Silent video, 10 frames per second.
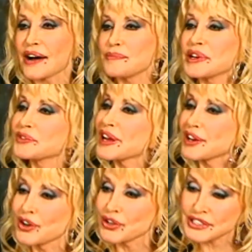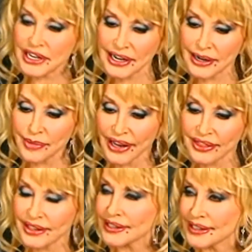I've been around a long time.
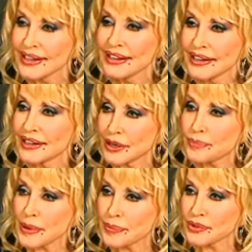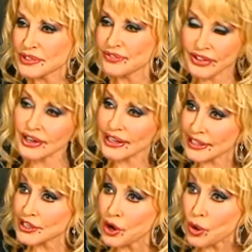I think uh, people feel
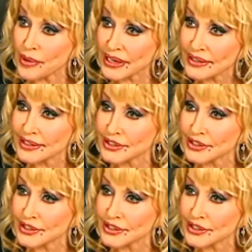like they know me.